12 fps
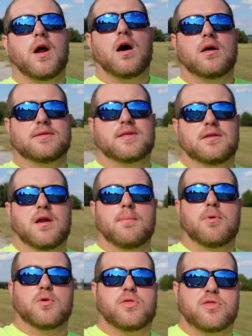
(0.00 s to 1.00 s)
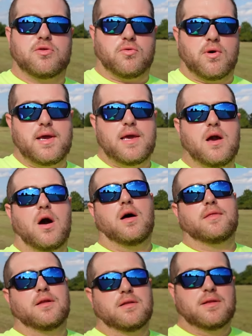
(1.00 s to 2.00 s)
on to number three
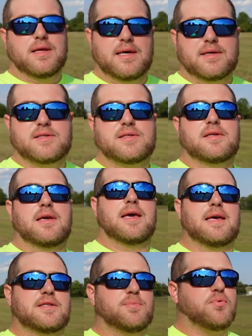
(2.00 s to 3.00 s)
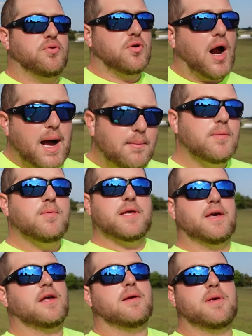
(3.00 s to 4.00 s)
on the list. It's probably
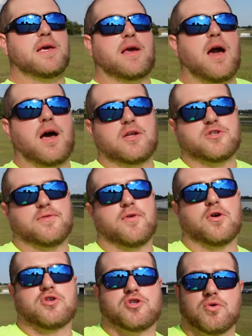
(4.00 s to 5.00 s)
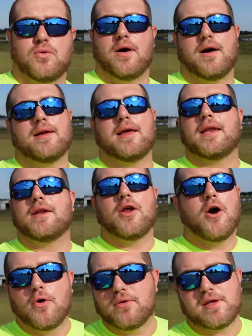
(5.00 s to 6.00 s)
gonna be a controversial one, and
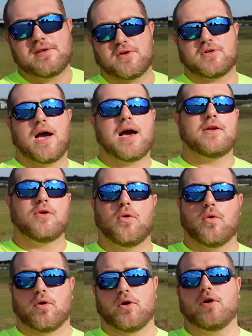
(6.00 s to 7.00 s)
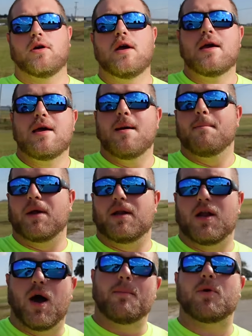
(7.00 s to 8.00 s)
no, these are not in order. But
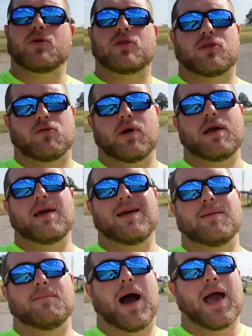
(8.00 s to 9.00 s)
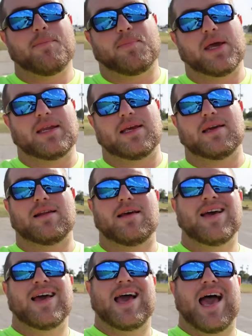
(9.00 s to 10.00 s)
number three, in my opinion,
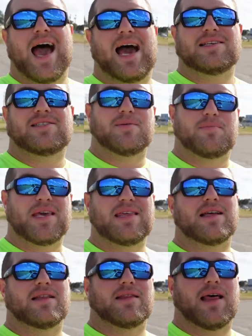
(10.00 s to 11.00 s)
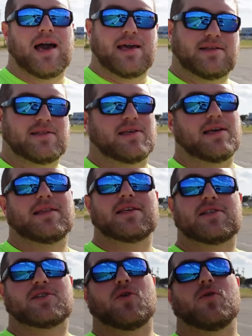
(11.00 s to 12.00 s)
has to be the lights. And
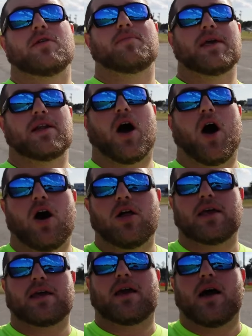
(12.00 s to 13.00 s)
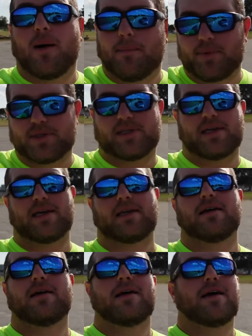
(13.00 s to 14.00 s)
this is going to be an
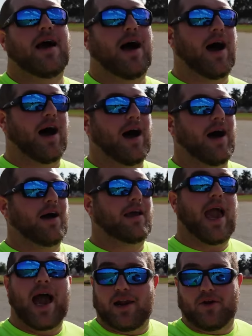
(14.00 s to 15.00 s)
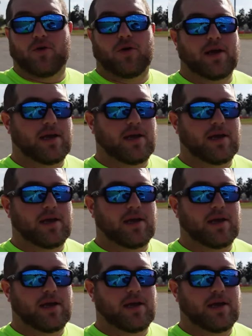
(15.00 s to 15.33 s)
all-encompassing category